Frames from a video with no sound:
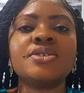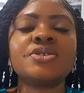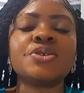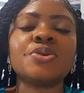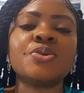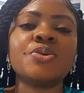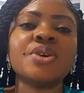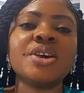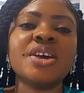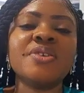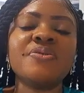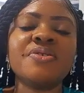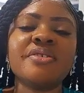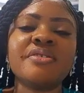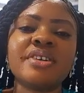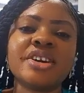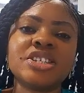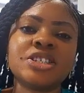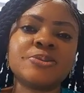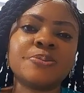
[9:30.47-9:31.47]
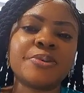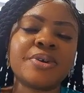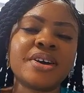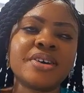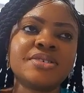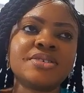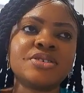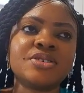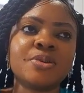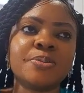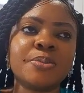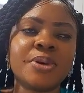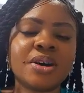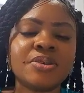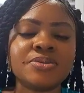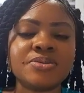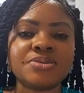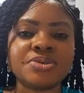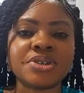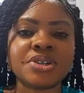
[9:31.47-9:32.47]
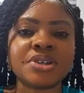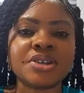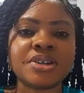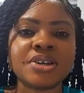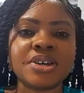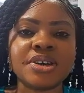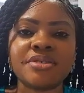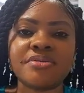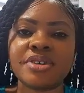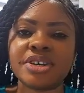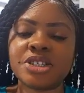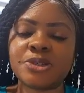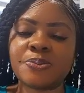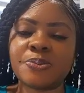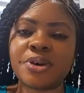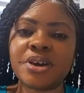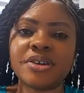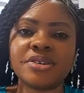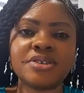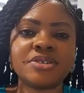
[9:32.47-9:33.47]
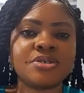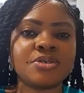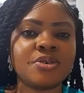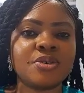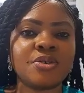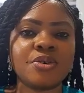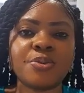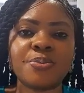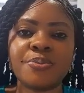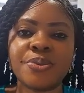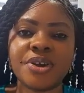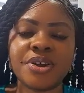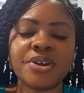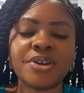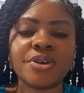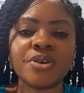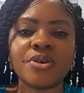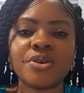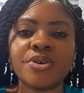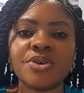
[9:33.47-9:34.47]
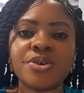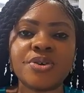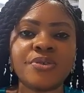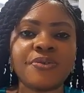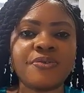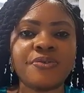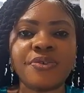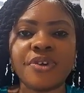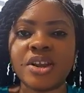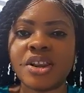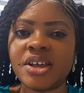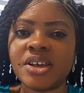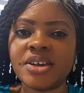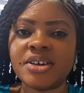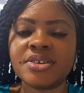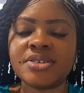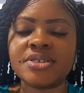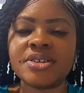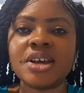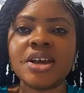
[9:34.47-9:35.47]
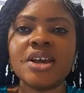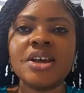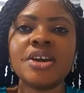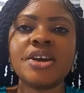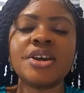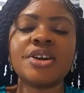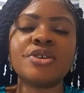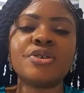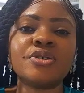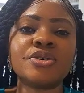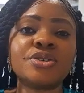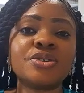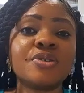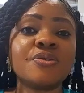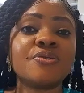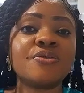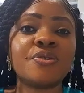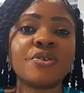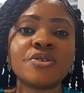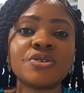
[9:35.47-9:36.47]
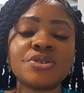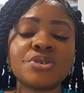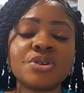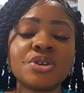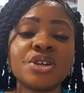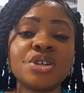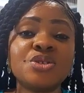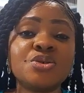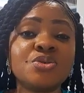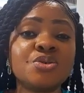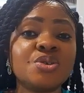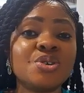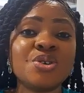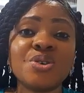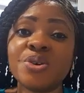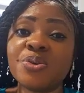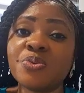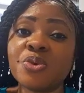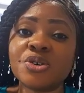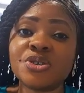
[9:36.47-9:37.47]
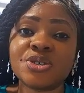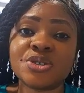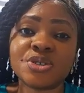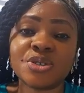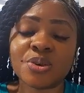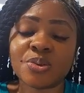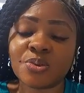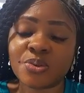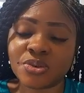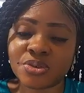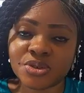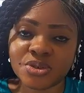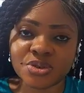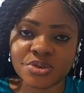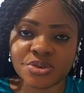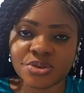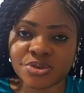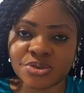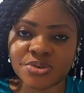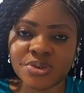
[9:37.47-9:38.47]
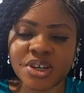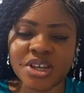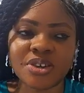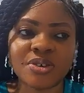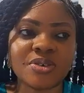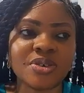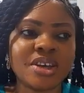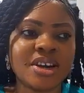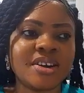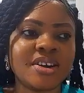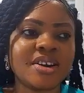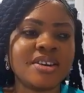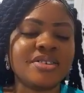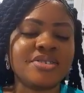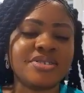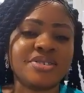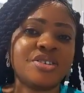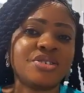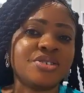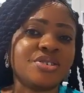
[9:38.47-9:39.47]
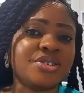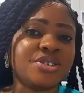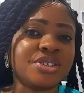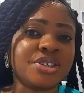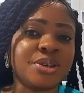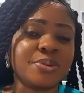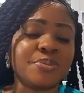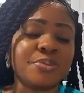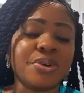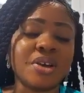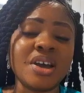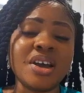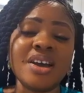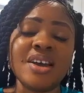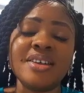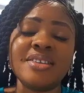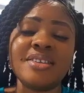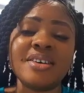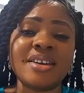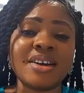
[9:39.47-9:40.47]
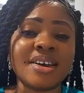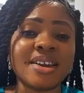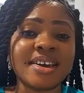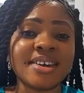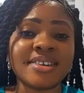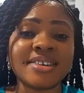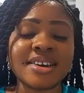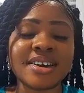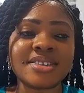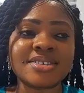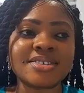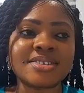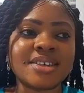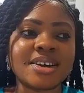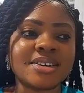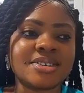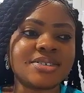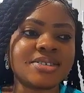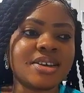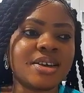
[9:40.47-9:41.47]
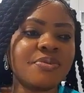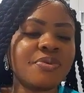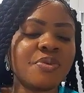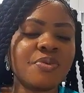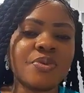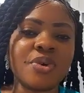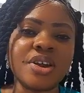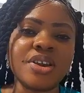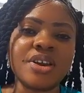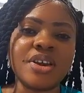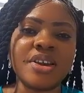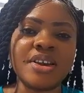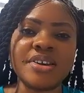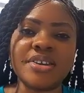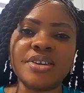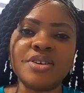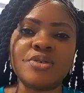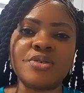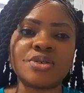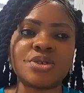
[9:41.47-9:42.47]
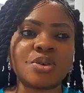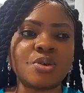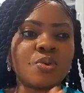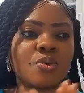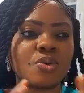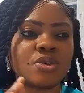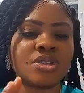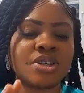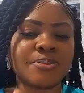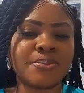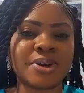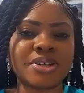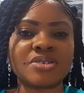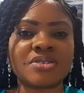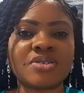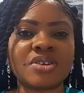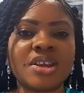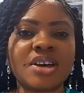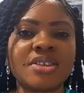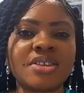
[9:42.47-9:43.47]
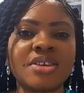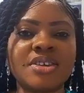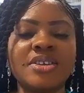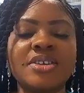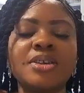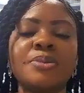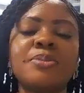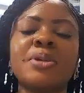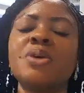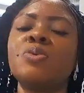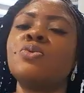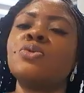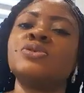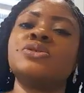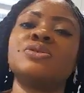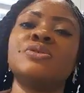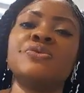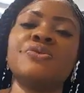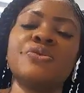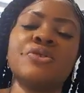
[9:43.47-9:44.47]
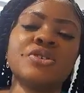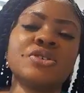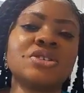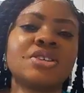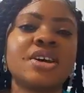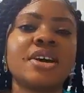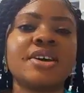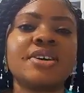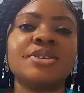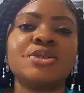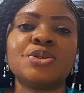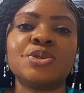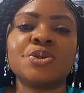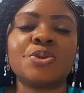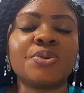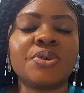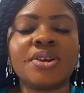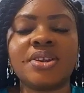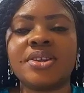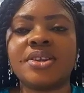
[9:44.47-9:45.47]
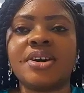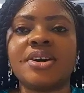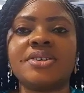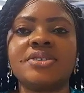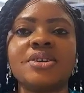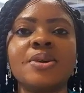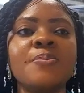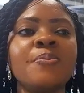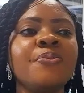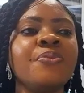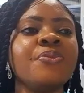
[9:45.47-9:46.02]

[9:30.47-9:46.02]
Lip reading: So if he respects your boundary, he respects your opinion, your feelings, he does not force you into doing what you don't want to do. You know, there are relationships that are like that even when a lady does not want a particular thing, the man wants to force her into doing that.